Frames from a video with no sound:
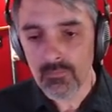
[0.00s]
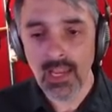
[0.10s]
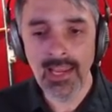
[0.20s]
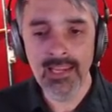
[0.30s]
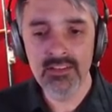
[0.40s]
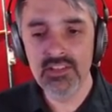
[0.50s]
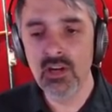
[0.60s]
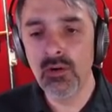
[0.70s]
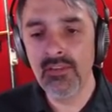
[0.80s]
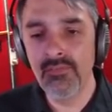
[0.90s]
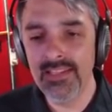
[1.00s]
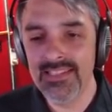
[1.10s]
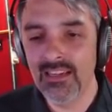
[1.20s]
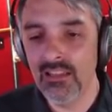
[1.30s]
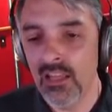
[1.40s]
And so if
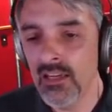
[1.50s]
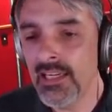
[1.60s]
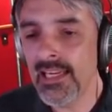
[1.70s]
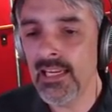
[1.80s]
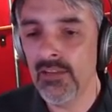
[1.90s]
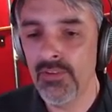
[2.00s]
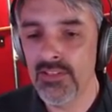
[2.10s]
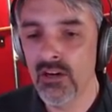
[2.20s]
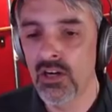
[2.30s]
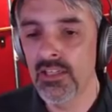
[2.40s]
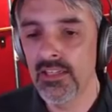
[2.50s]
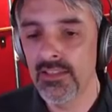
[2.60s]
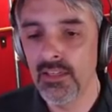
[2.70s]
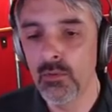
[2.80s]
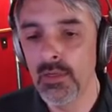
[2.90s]
it's clunky, if it's hard to
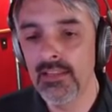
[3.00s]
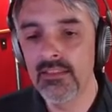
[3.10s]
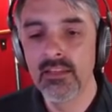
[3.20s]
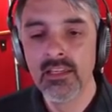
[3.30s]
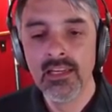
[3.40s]
deal with,